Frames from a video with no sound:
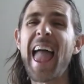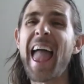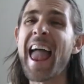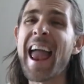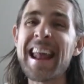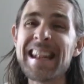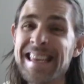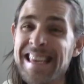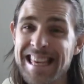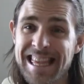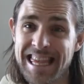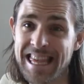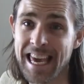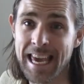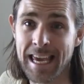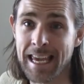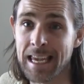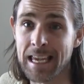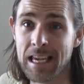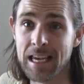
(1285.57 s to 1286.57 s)

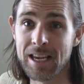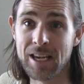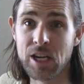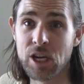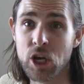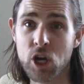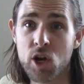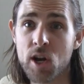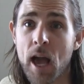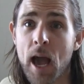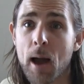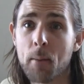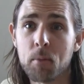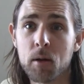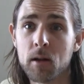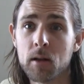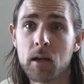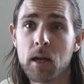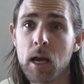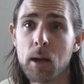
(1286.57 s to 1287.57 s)
Anything could
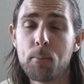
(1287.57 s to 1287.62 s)
happen